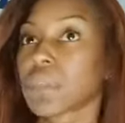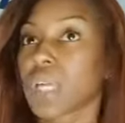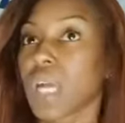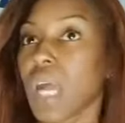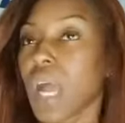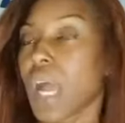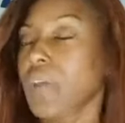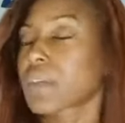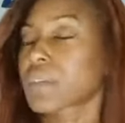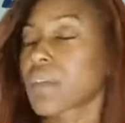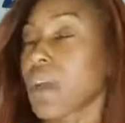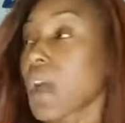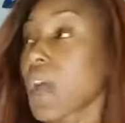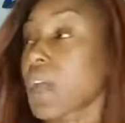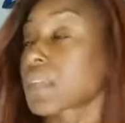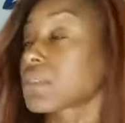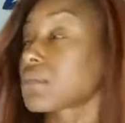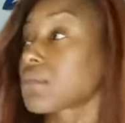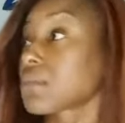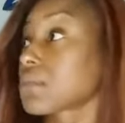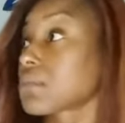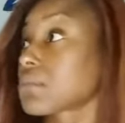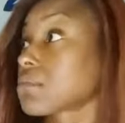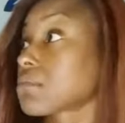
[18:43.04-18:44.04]
I, I,
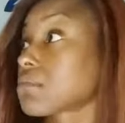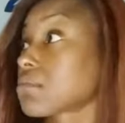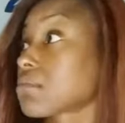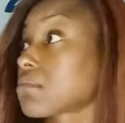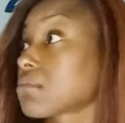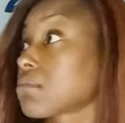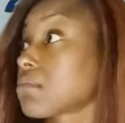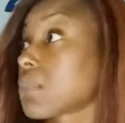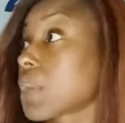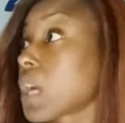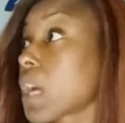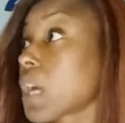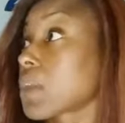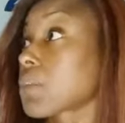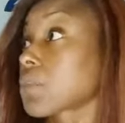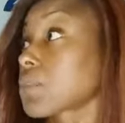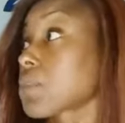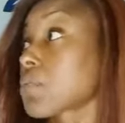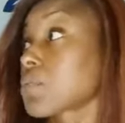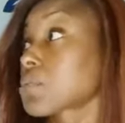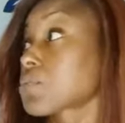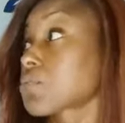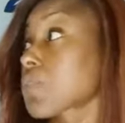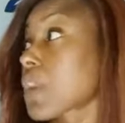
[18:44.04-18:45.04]
I don't
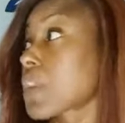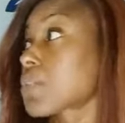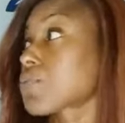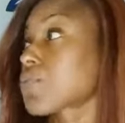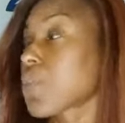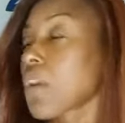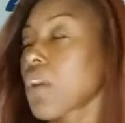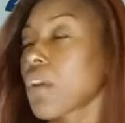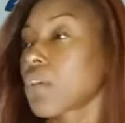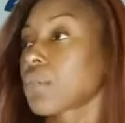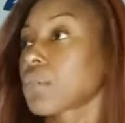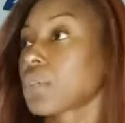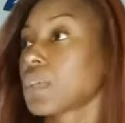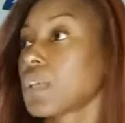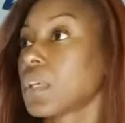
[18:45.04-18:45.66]
know what's right and wrong.